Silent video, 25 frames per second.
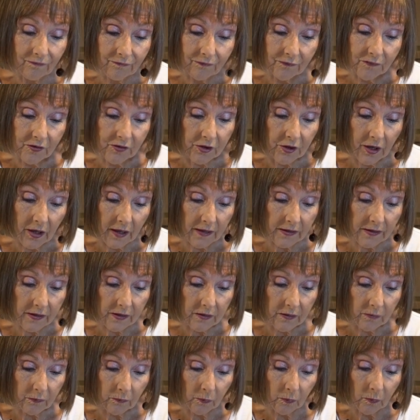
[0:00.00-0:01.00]

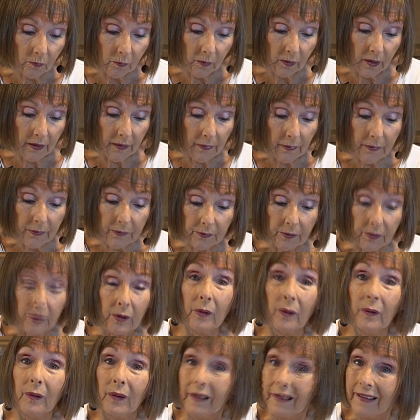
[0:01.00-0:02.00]
just run
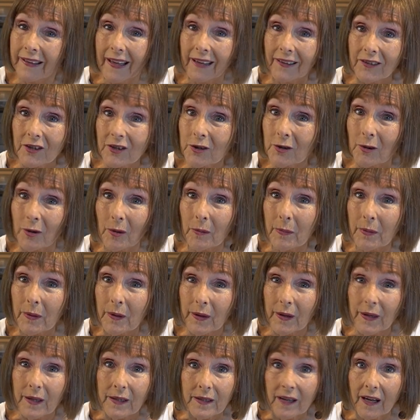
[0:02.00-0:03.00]
through that short
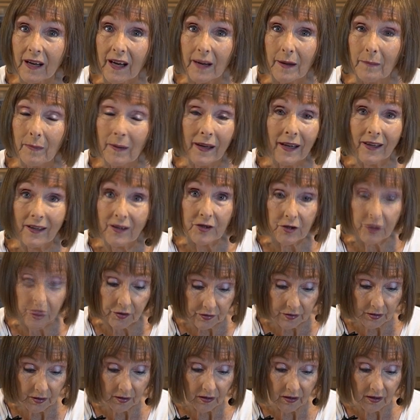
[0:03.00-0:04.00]
period of time, as you
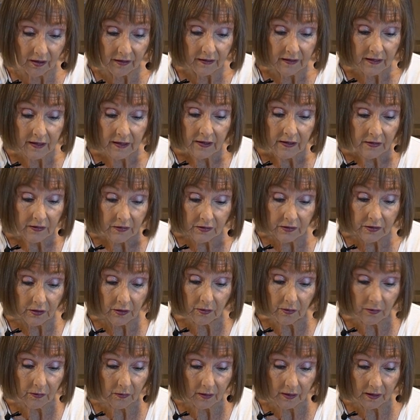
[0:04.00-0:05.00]
saw.
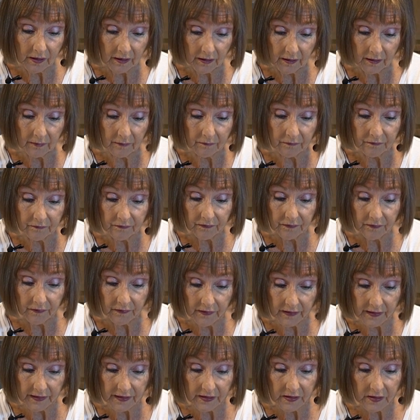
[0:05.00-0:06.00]
So
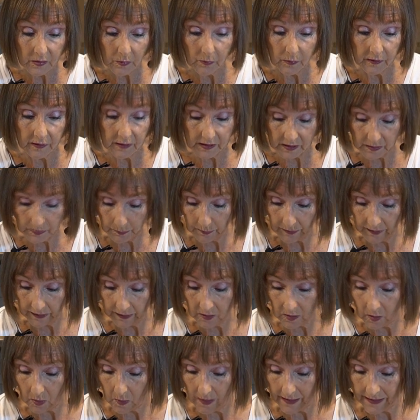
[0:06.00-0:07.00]
this will
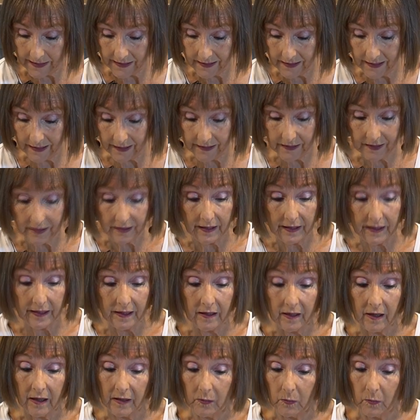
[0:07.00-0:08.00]
spread quite nicely
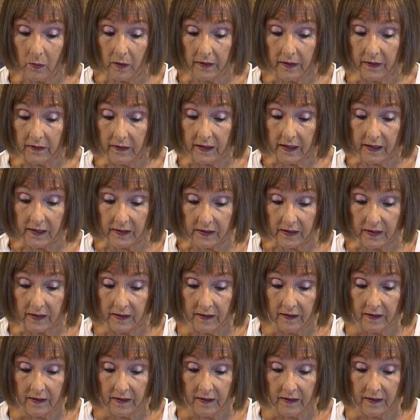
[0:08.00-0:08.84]
on one of these